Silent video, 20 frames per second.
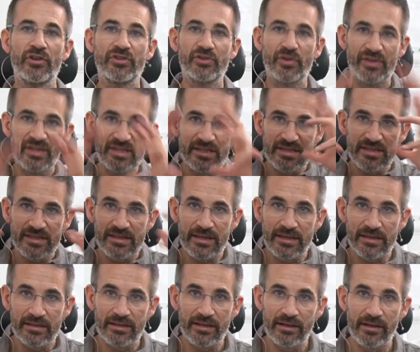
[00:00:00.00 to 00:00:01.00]
So this is the
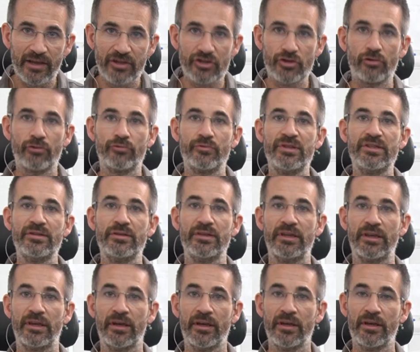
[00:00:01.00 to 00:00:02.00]
intellectual
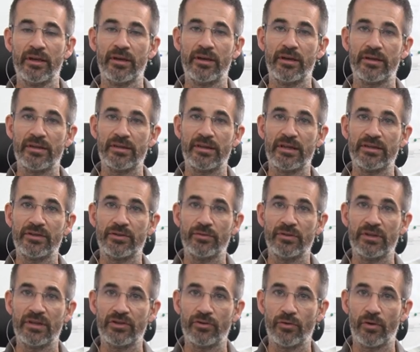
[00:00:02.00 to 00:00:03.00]
reasoning uh, that you
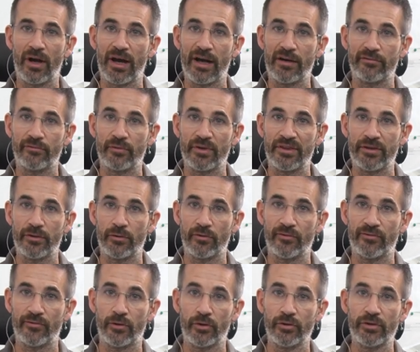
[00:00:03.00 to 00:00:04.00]
need to have with your
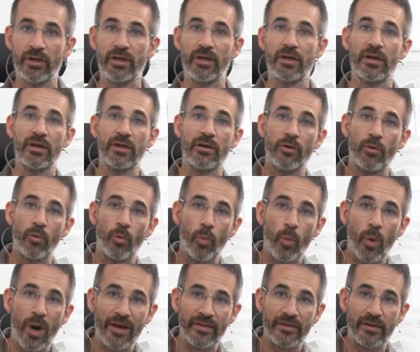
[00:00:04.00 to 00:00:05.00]
phone.
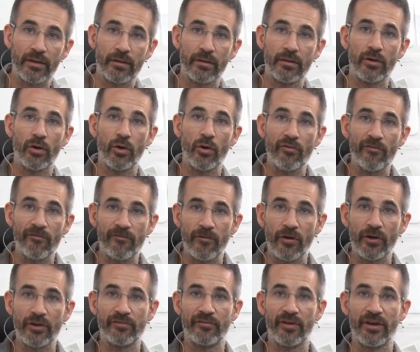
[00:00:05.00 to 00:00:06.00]
One,
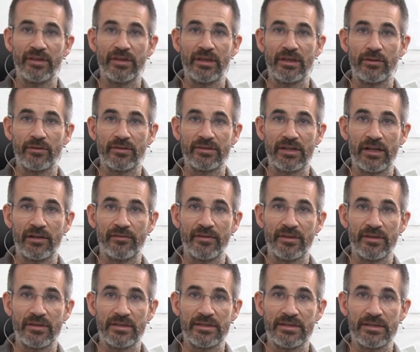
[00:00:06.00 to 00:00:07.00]
avoid finding yourself
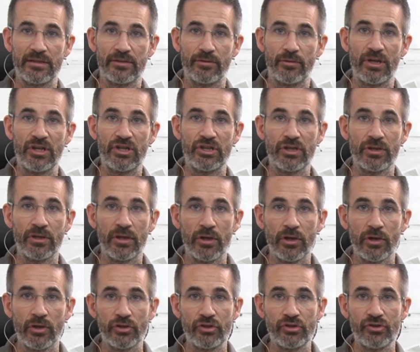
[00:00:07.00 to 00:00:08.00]
in this situation.
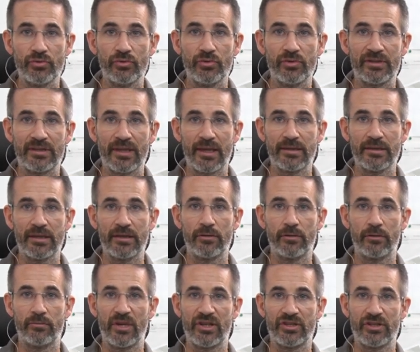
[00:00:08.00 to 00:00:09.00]
Two,
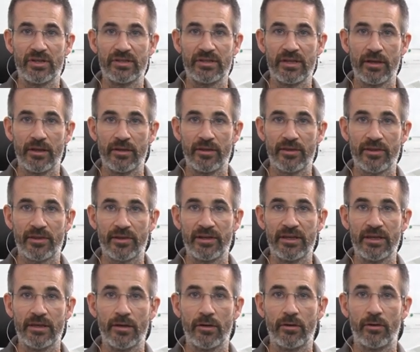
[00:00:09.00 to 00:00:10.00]
technical measures.
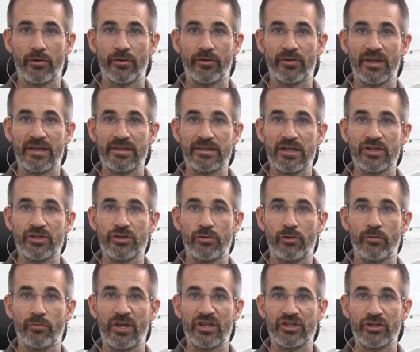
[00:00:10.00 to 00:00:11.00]
Three,
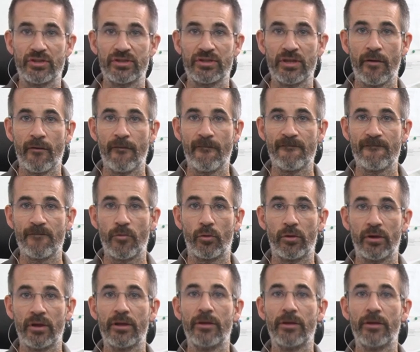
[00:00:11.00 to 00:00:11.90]
organizational measures. Four,